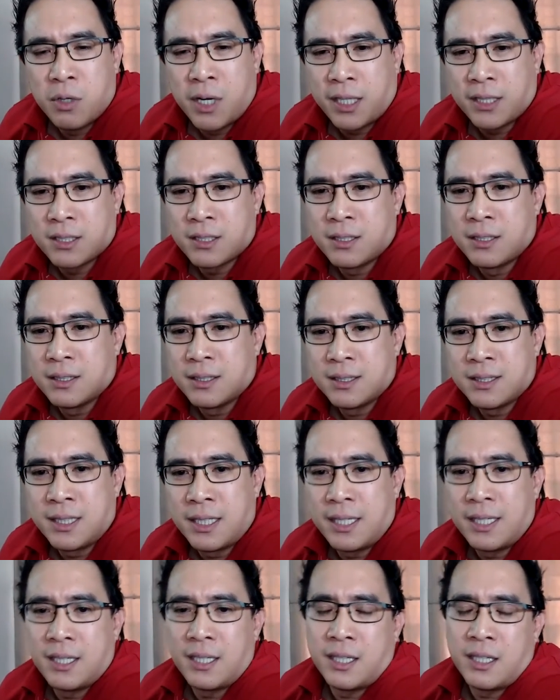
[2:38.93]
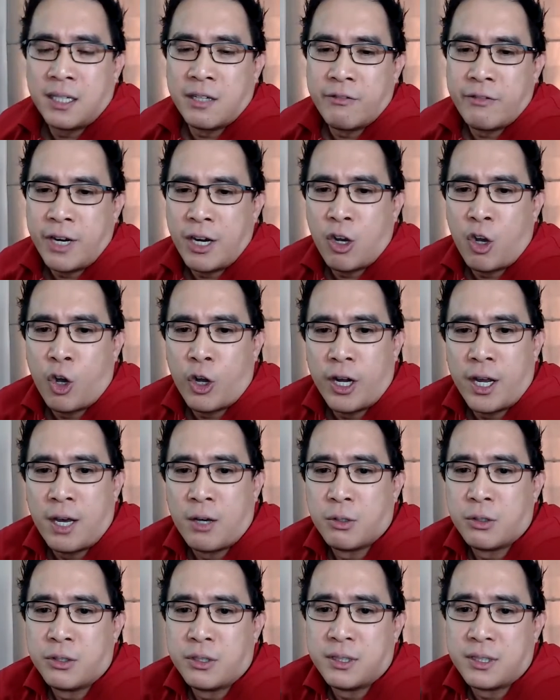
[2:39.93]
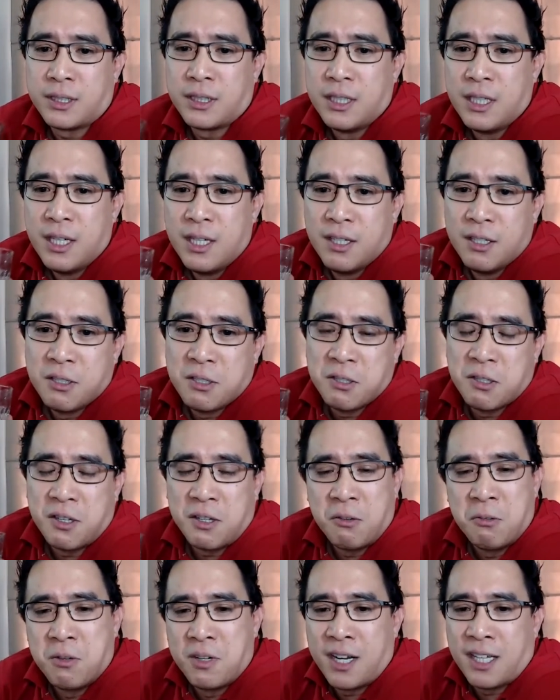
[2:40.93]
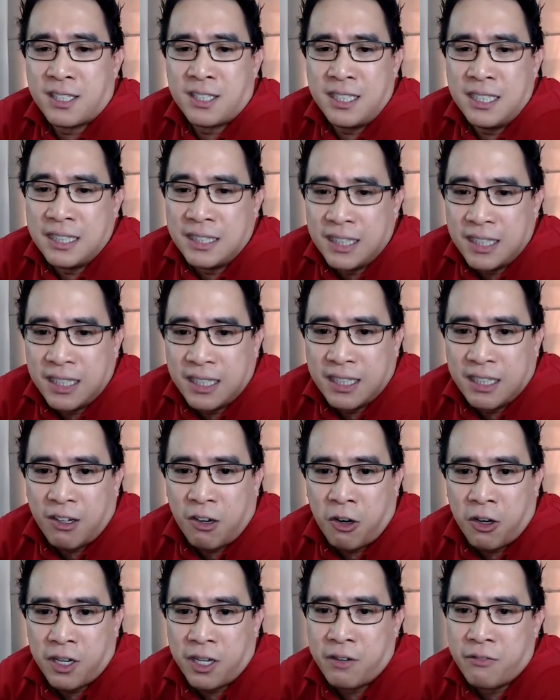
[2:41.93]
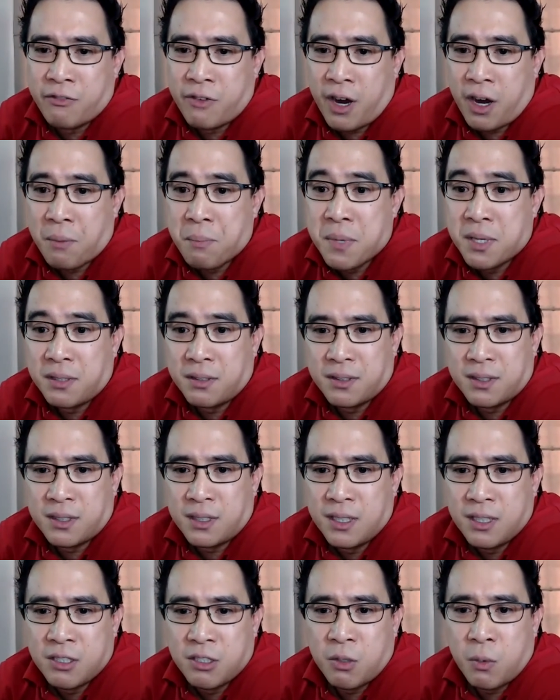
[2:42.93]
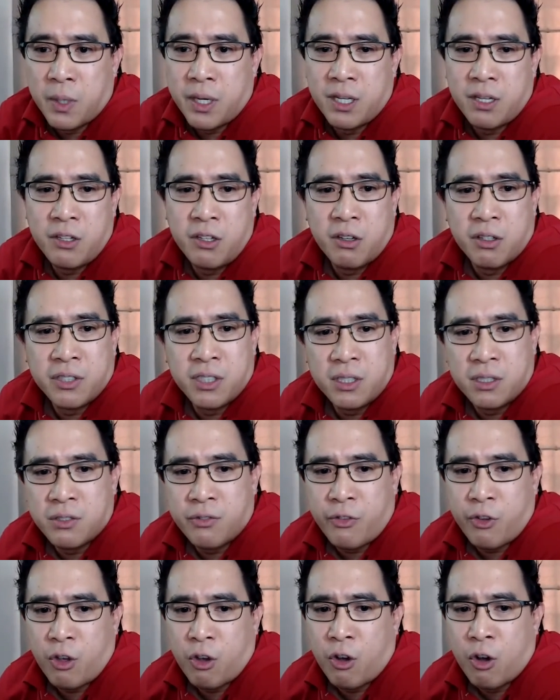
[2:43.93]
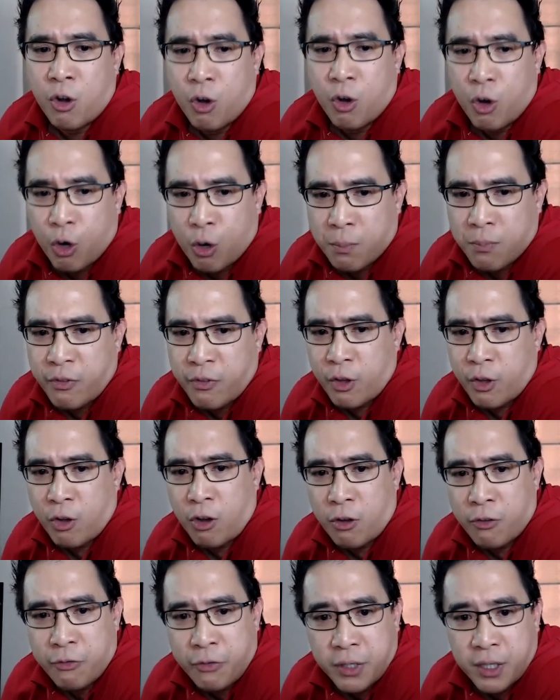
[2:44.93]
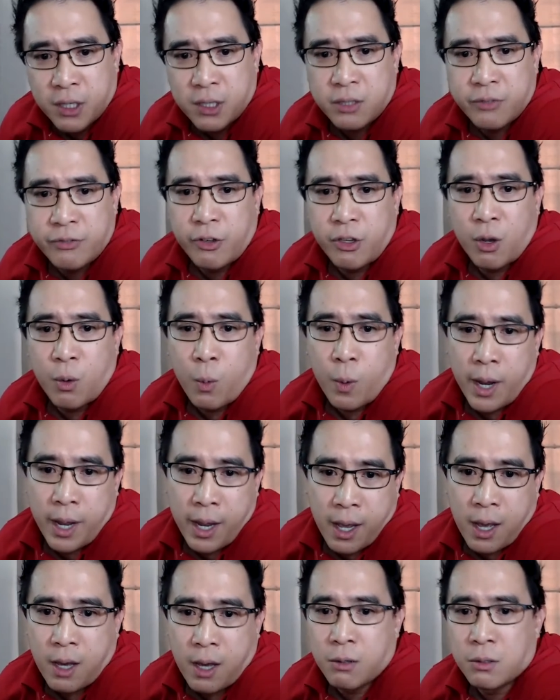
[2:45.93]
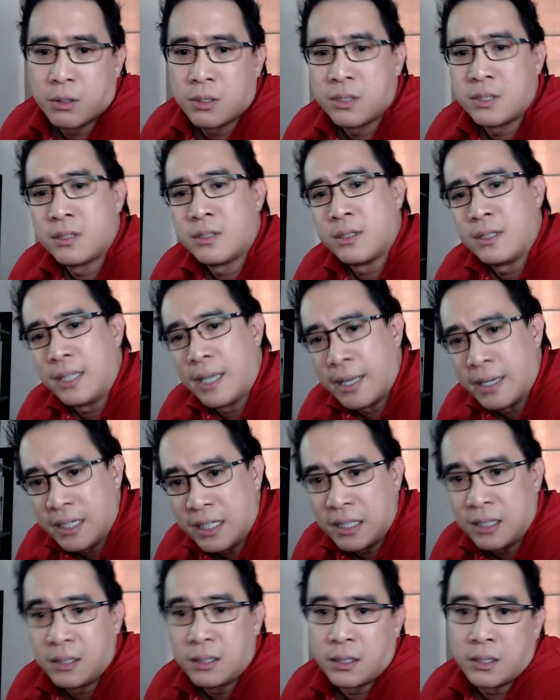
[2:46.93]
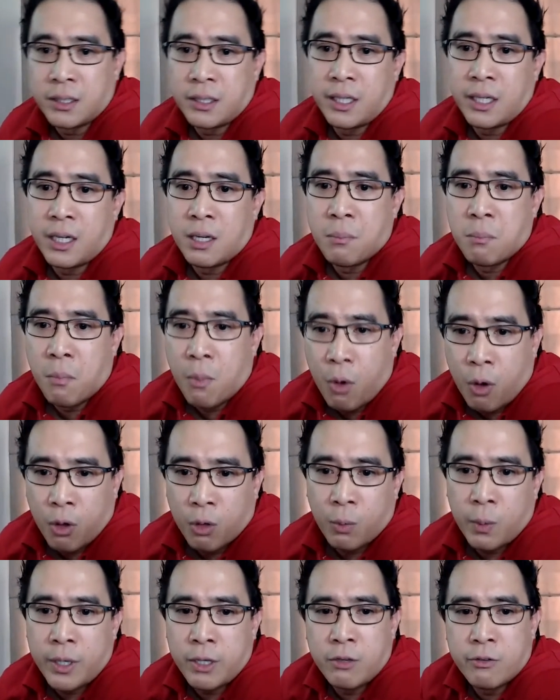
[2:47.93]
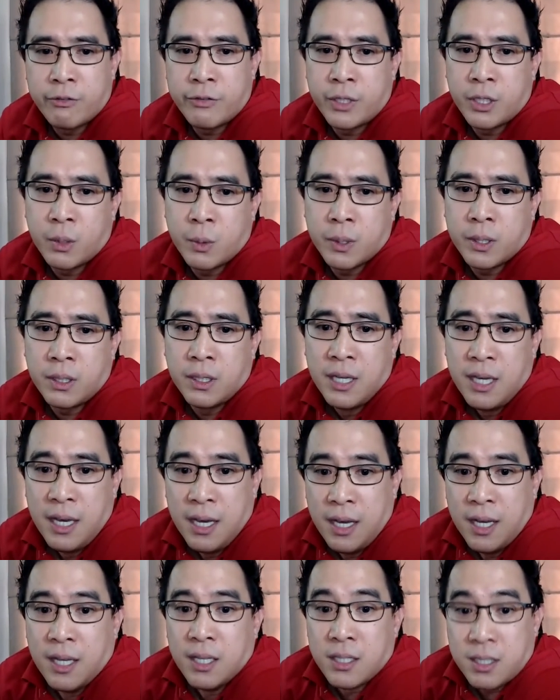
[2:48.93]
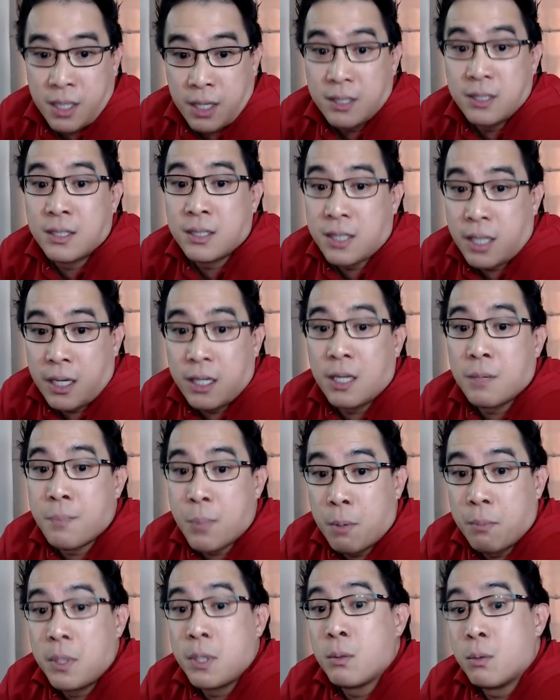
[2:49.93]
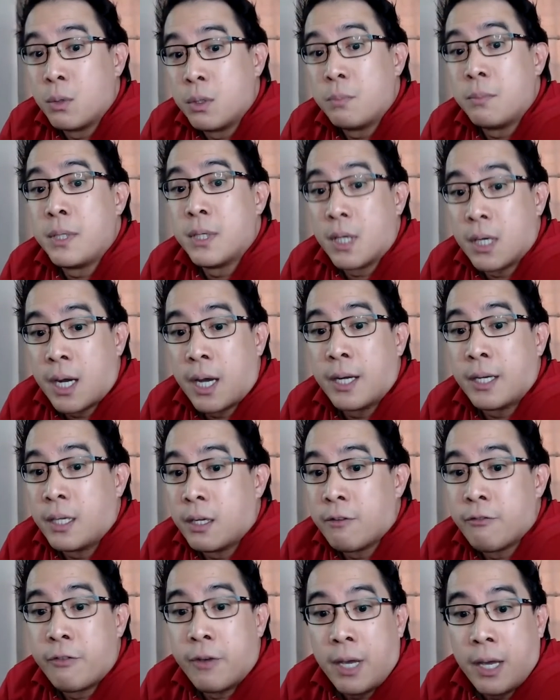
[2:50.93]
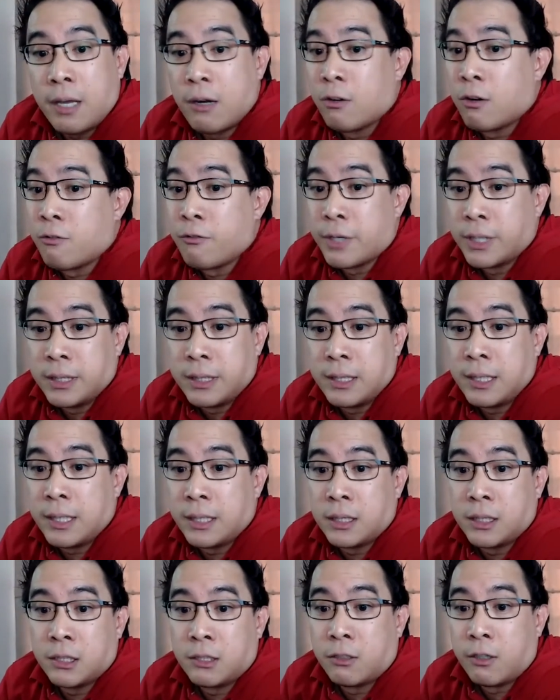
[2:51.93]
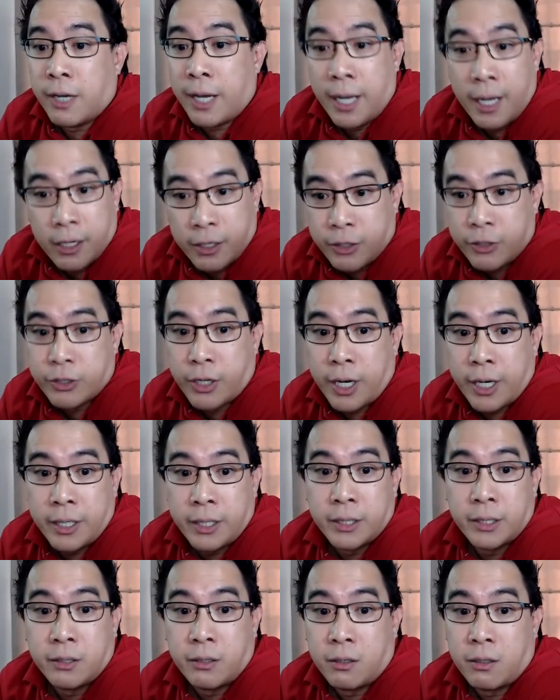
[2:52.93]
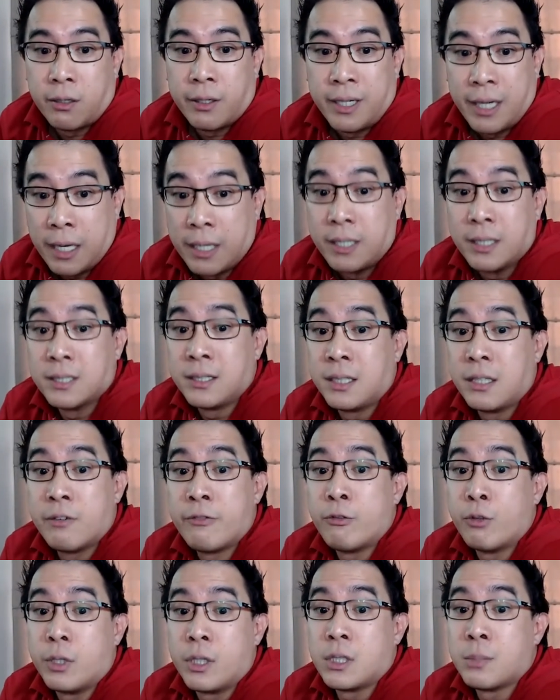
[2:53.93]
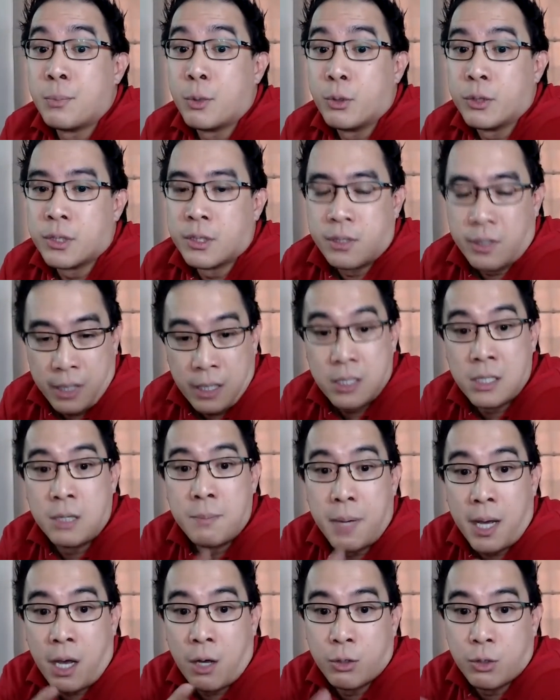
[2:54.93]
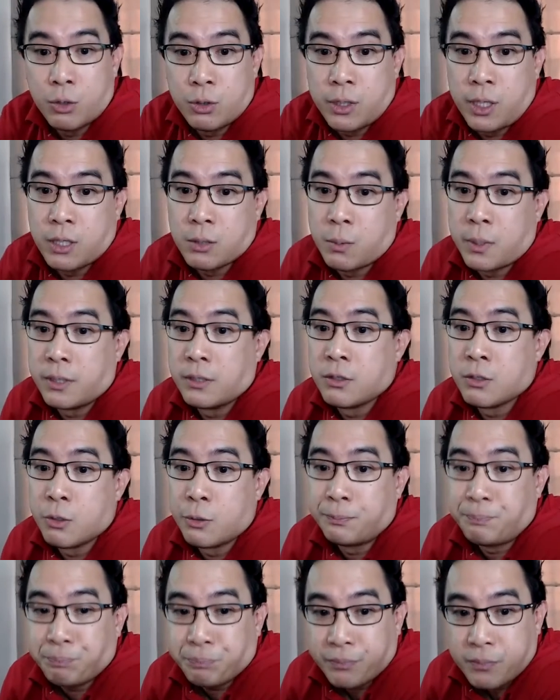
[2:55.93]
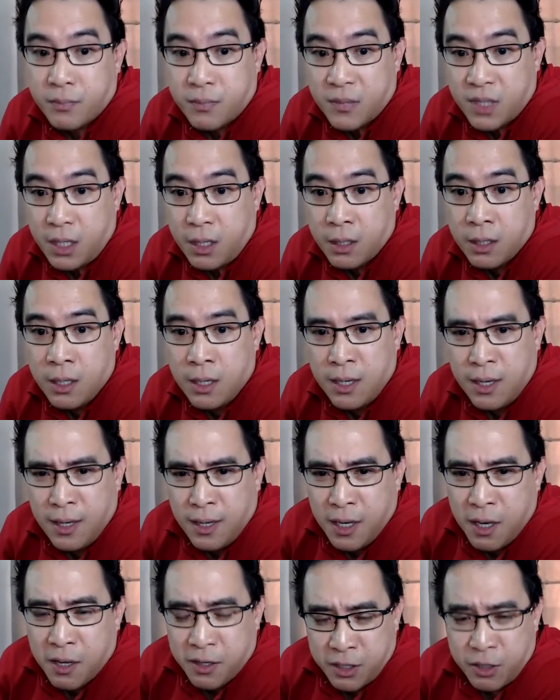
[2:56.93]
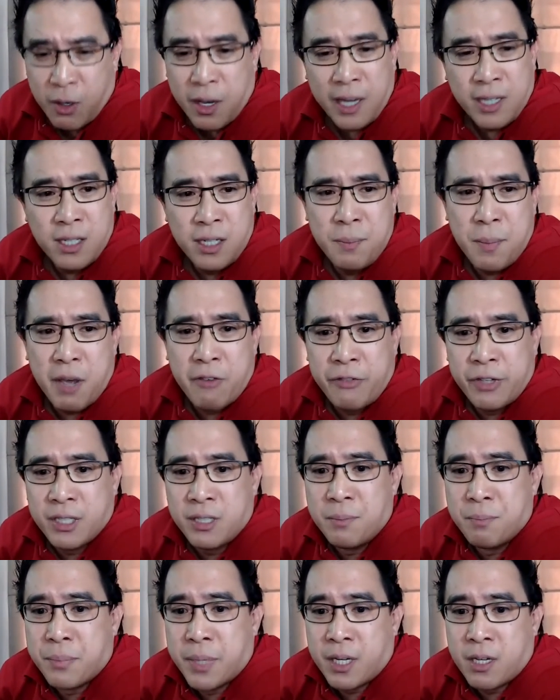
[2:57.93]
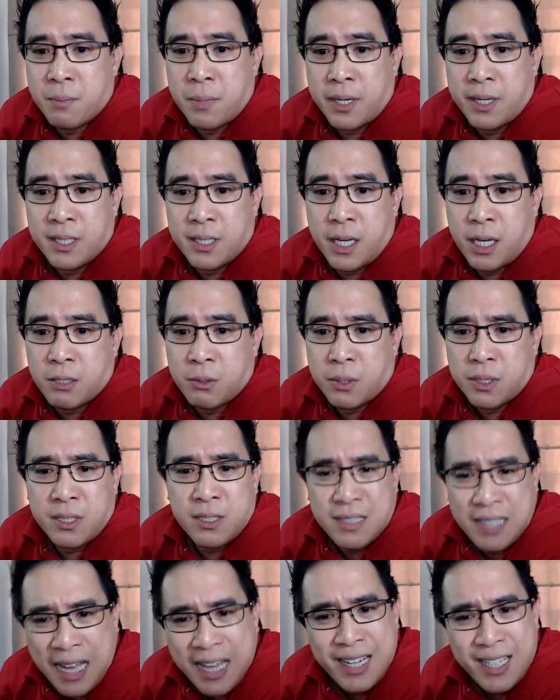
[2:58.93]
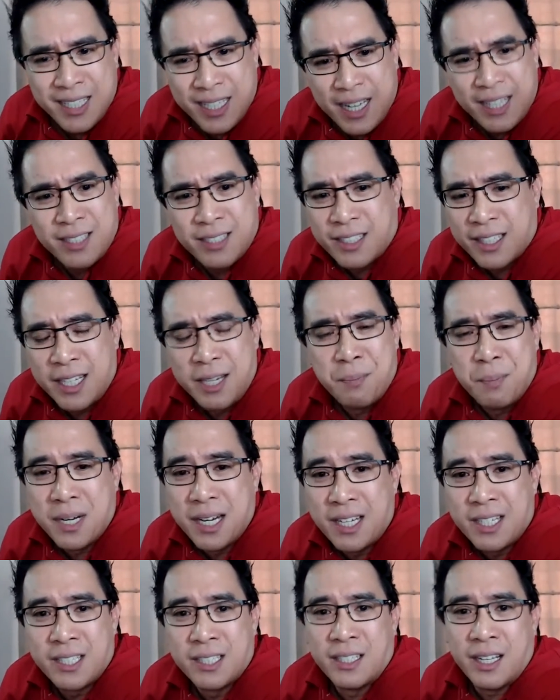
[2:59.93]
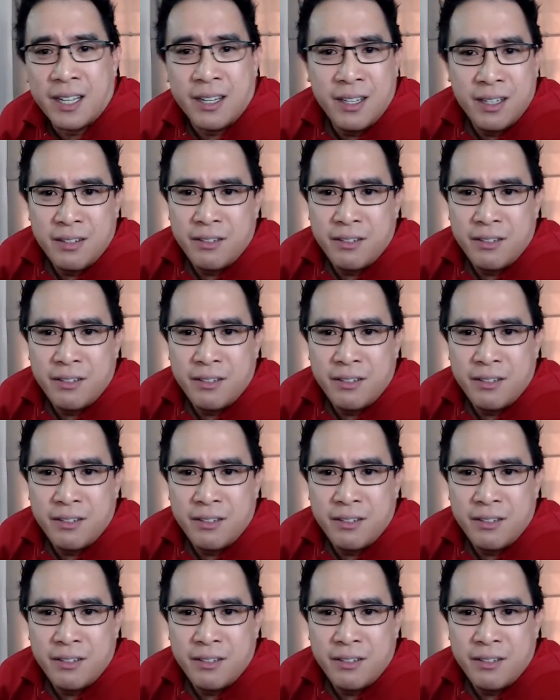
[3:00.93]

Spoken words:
Who likes staying in a very hot house, you see? So who likes eating in a hot environment, you see? So whether yours is for your home, for your office, for your warehouse, an eatery at a mall where you frequent, chances are that probably would be a Gard Inc. fan or ventilator or a hand dryer or an under-sink food disposal. Actually, my house also has one. So actually, my first impression about these guys was, are these guys really Malaysian?